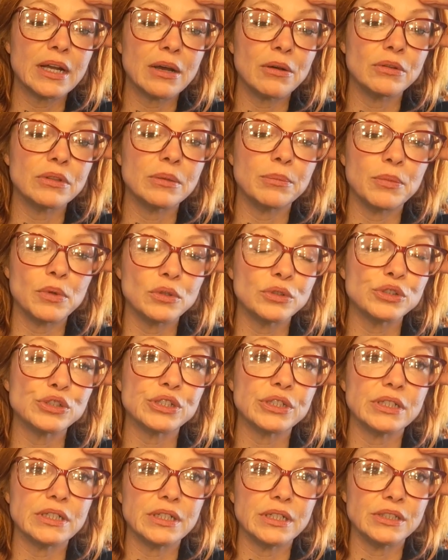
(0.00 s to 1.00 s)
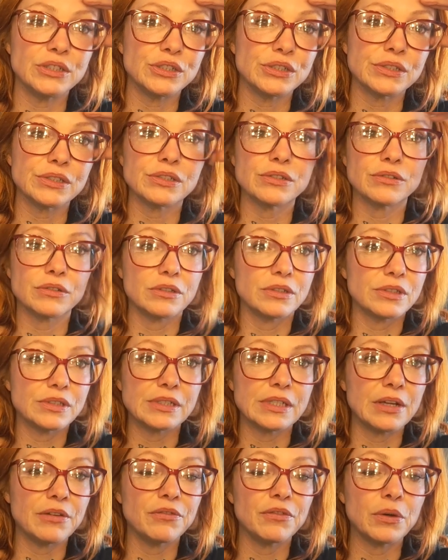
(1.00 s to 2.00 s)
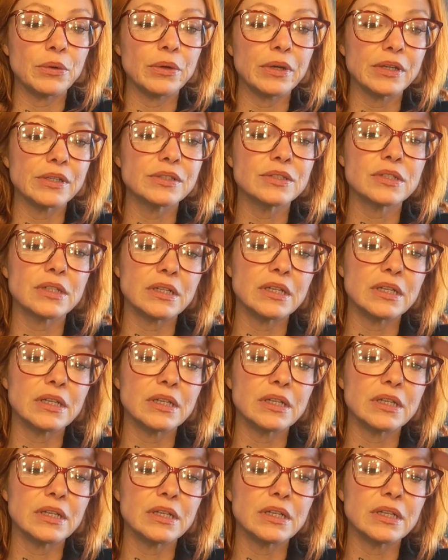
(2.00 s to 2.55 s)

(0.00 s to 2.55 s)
out the bullshit and just stay focused.